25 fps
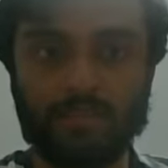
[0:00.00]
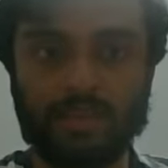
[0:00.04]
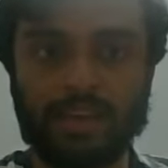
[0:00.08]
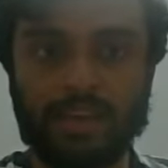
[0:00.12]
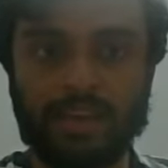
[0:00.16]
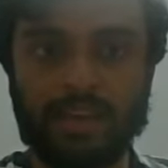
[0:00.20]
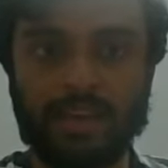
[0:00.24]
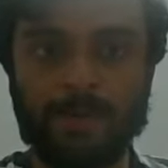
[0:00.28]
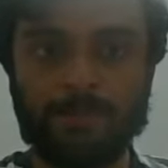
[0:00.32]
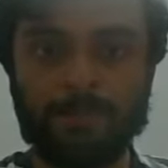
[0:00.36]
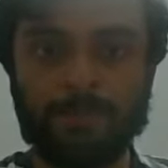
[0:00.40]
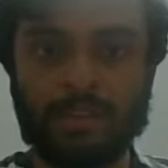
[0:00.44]

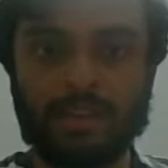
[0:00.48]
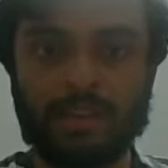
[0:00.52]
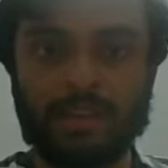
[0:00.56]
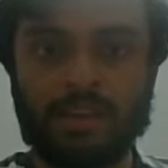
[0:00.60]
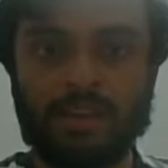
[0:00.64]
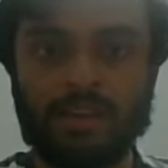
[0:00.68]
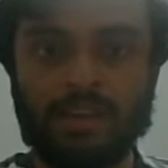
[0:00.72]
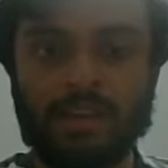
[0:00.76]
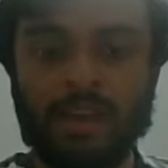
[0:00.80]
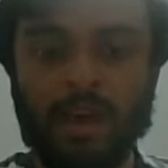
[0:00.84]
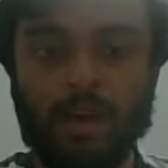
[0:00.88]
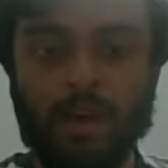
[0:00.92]
Okay,
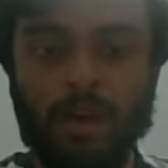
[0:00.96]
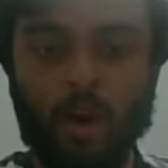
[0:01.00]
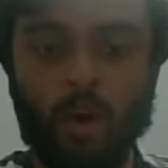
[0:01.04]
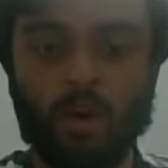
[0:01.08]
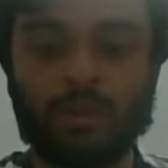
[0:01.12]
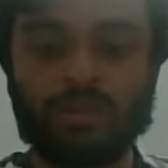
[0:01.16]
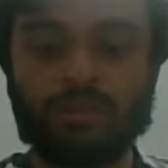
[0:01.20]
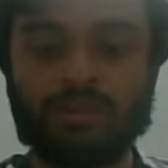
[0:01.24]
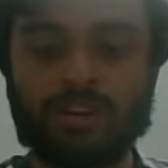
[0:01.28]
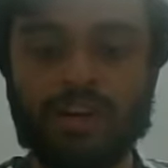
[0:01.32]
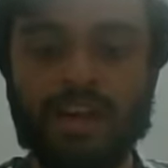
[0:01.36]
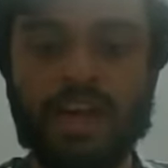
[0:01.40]

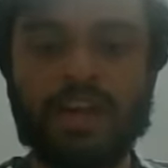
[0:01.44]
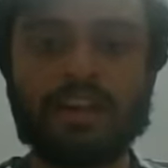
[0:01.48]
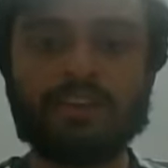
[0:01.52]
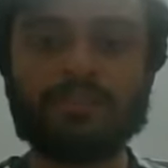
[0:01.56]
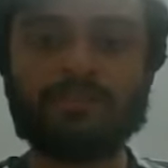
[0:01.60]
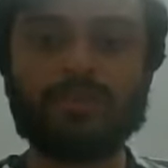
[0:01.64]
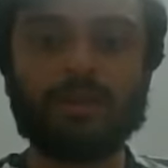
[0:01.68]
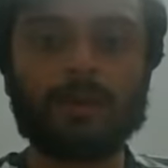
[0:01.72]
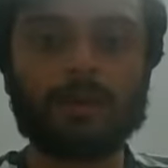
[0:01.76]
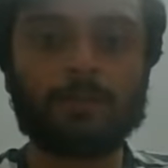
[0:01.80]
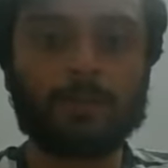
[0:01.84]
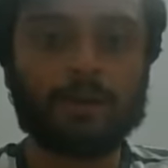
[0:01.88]
Austria and
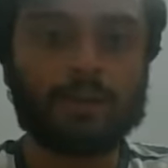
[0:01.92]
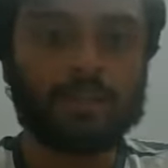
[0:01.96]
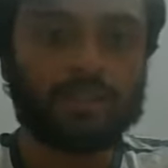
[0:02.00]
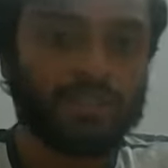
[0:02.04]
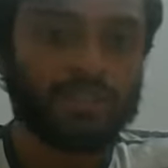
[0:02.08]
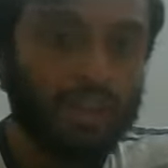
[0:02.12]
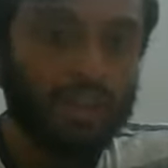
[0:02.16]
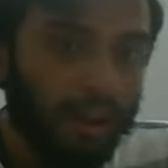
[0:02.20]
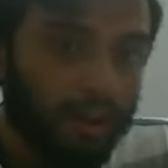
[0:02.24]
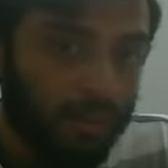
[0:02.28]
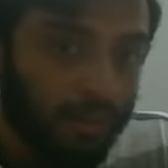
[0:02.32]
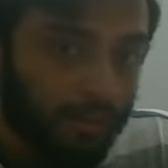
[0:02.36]

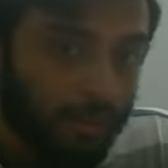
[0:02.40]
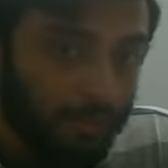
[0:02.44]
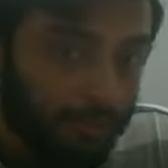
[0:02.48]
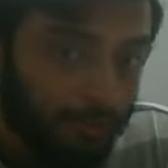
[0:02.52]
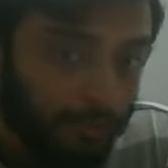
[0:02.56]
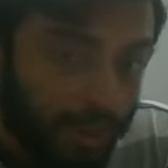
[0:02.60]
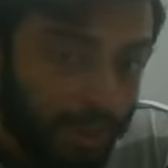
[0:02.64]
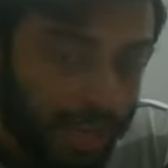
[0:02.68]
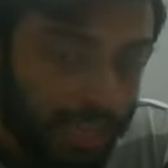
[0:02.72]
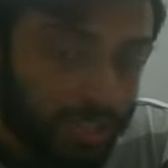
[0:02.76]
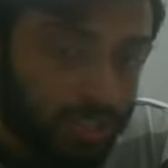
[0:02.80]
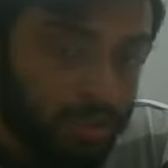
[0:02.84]
Prussia
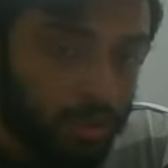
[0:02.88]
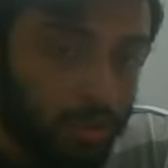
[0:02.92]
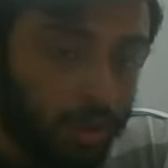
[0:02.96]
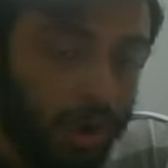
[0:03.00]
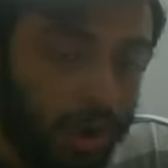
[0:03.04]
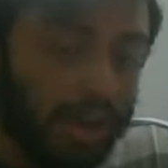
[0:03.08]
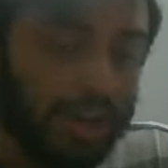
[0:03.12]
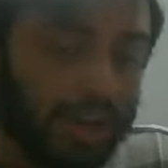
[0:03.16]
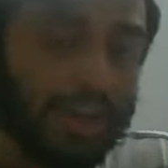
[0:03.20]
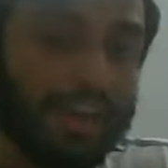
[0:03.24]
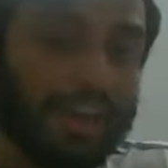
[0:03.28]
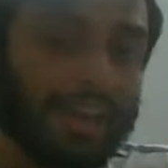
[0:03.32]
waged
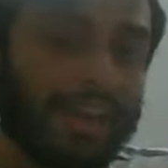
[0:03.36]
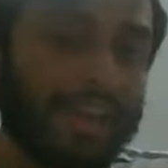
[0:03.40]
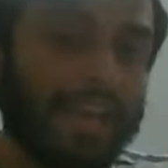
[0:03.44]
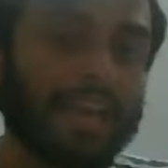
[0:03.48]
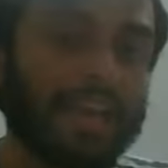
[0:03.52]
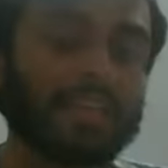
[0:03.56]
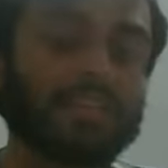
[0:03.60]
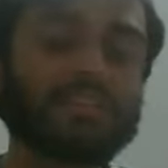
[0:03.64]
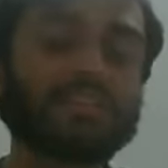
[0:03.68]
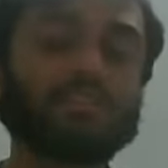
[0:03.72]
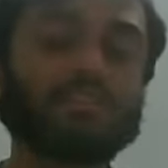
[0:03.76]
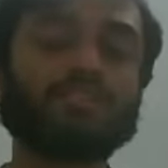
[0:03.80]
war
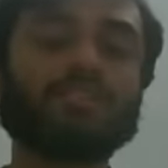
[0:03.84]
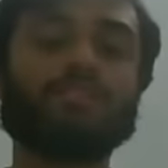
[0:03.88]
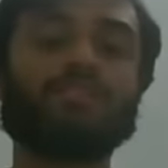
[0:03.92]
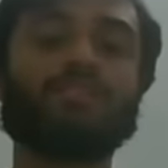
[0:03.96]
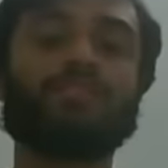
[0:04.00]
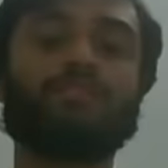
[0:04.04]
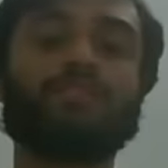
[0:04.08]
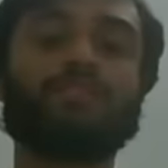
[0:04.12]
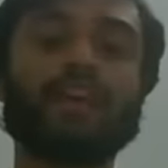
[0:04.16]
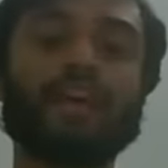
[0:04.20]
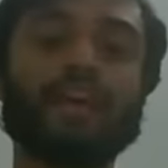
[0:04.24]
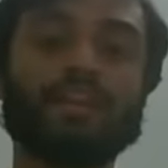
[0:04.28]
against
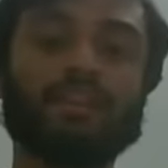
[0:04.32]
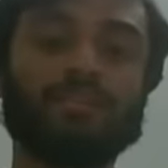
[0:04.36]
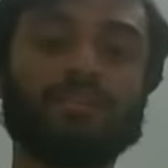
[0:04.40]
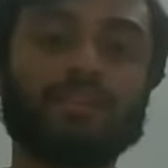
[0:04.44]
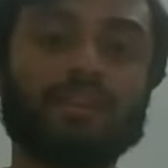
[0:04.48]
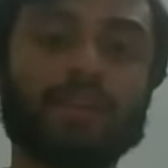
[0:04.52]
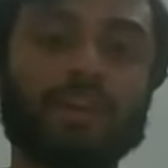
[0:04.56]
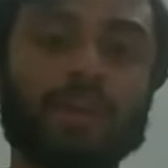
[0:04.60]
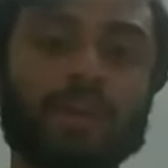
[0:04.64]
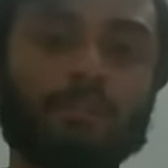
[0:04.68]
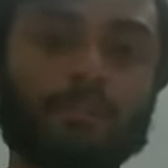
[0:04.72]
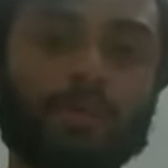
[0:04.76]

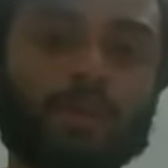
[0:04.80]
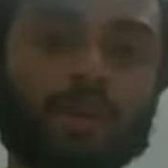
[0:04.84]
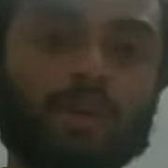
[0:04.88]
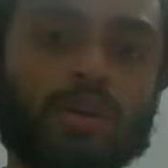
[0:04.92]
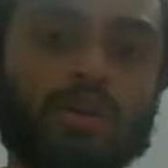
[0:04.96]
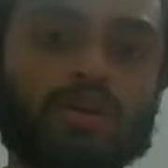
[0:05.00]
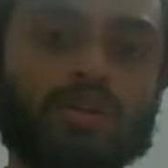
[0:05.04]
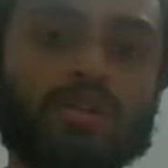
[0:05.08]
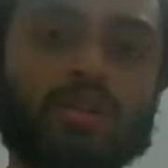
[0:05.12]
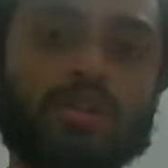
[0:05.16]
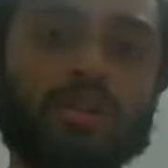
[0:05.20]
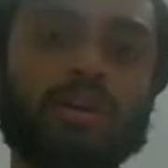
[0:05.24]
France,
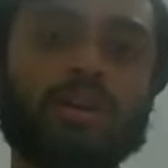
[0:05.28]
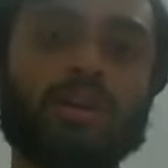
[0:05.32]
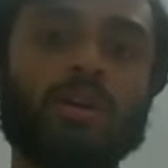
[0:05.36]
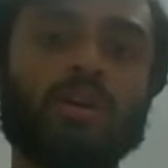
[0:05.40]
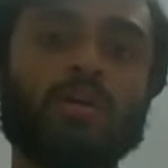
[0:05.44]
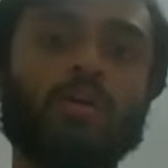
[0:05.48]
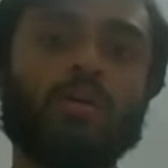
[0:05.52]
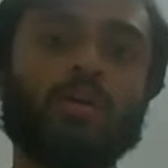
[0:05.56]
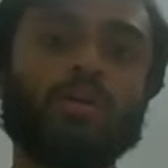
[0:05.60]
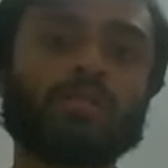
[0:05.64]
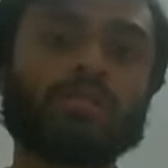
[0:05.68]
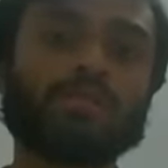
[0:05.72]
because
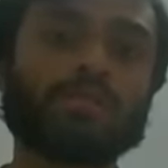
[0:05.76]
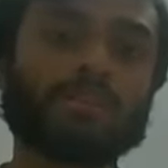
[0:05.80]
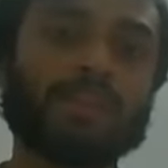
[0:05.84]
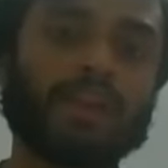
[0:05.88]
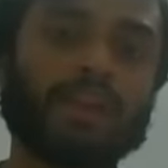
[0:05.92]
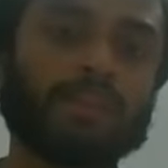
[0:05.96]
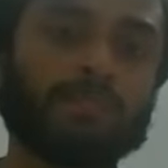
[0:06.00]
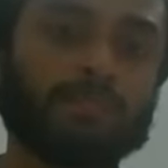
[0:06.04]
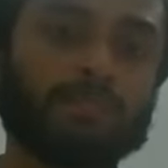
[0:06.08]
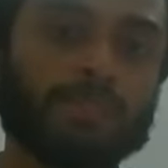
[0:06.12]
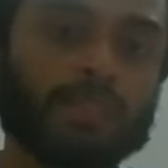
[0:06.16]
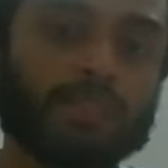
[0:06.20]

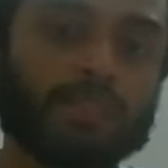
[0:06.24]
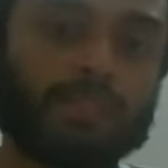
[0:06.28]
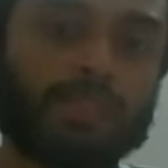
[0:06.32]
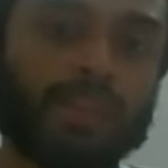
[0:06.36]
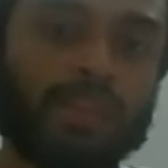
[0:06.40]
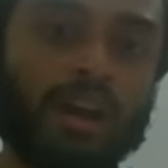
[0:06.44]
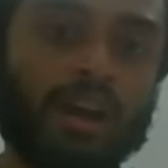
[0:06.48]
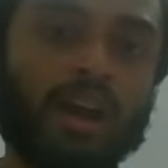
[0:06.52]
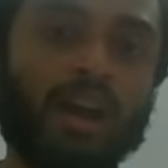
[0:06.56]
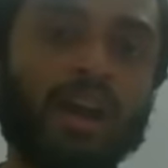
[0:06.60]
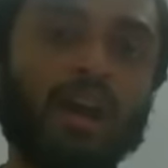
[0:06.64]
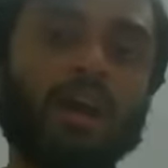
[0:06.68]
Austria and
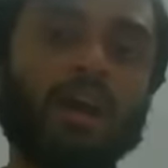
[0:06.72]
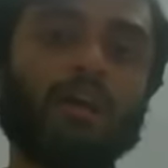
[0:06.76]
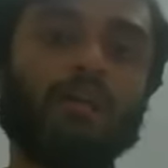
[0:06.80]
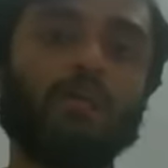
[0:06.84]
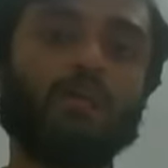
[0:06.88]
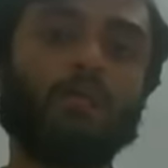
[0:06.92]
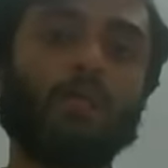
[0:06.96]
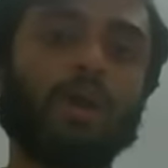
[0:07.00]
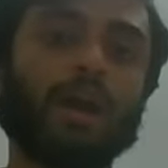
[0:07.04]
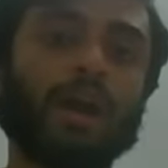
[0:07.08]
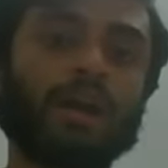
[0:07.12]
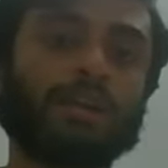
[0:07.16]
Prussia
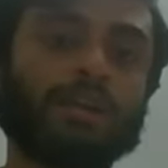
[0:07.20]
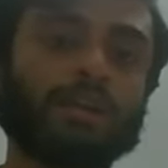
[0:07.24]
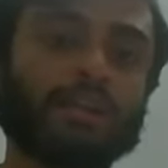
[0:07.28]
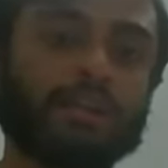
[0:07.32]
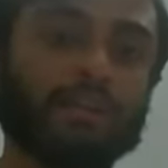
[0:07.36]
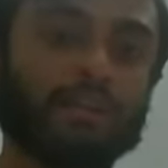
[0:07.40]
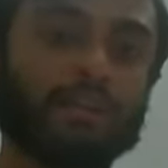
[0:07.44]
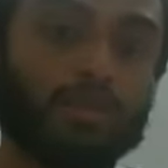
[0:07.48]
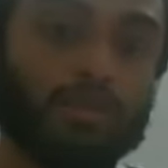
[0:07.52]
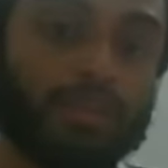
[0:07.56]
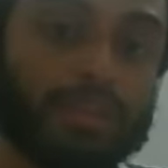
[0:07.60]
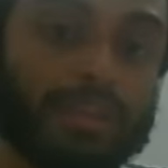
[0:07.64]
wanted
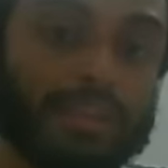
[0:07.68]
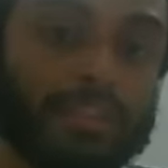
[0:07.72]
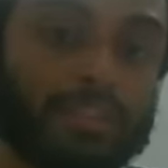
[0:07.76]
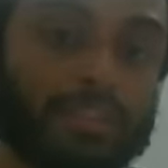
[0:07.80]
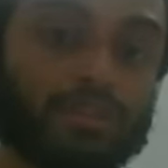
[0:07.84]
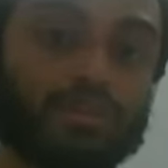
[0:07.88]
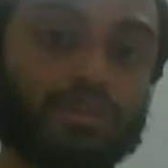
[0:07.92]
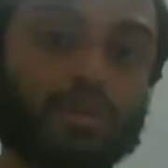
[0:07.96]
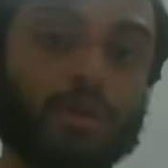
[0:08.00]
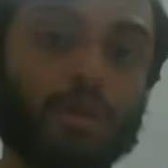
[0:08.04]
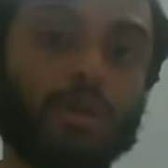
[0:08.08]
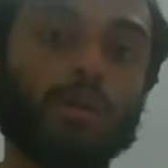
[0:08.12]
to
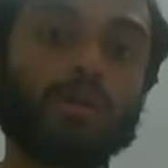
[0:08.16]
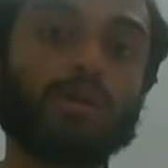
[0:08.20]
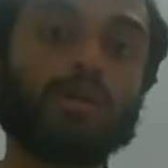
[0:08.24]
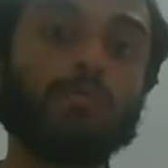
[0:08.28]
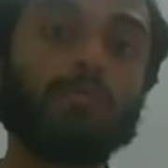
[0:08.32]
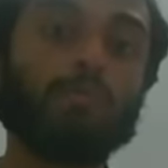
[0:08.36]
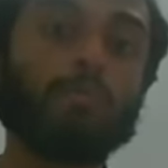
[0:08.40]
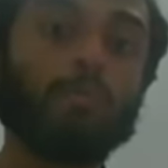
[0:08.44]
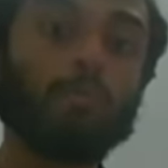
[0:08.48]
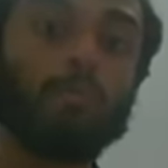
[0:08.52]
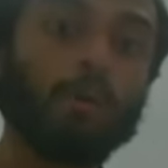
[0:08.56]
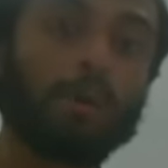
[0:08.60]
restore
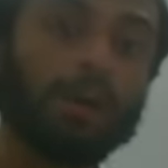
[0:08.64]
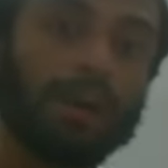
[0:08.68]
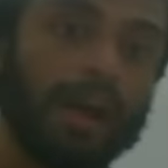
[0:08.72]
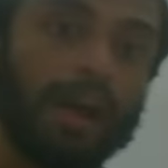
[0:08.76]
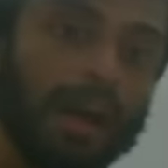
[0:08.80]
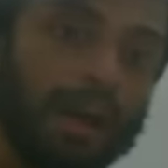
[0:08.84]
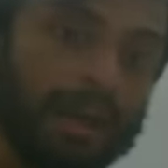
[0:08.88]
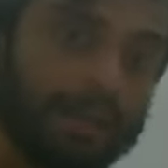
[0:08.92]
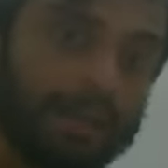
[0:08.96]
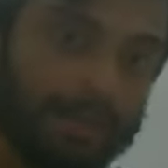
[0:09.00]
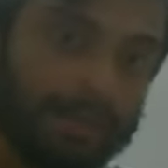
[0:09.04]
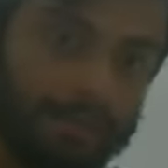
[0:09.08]

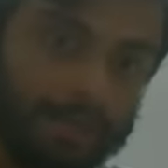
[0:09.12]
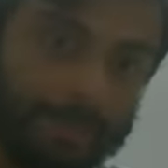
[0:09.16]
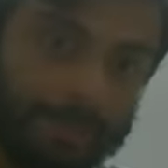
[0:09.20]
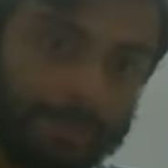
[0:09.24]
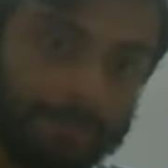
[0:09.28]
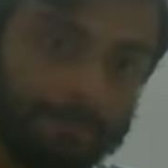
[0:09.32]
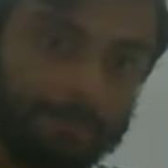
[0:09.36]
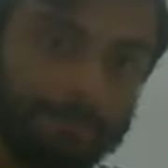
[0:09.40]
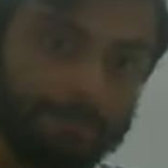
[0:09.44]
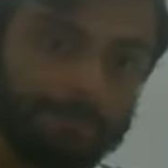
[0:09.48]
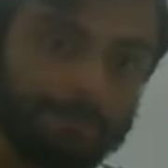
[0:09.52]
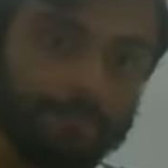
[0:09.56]

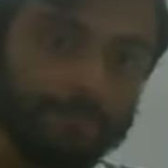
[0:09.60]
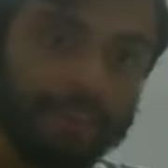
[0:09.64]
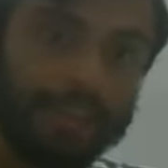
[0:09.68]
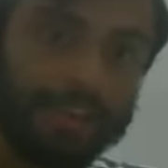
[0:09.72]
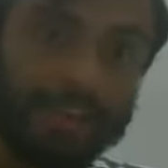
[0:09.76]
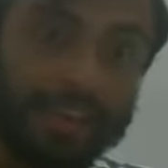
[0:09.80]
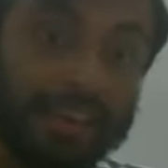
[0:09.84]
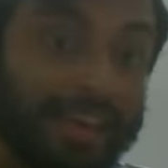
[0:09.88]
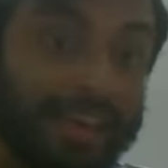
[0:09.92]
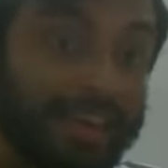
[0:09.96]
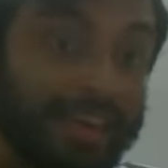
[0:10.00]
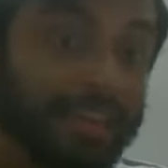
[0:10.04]
monarchy
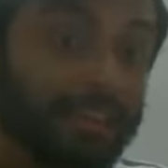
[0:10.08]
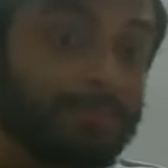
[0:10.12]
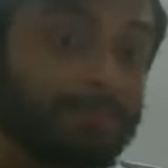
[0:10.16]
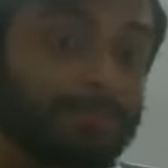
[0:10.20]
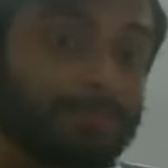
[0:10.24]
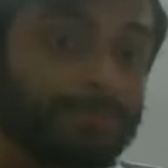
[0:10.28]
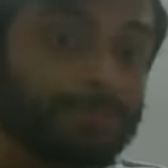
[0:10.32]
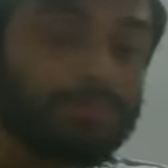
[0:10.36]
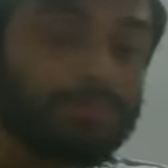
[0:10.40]
in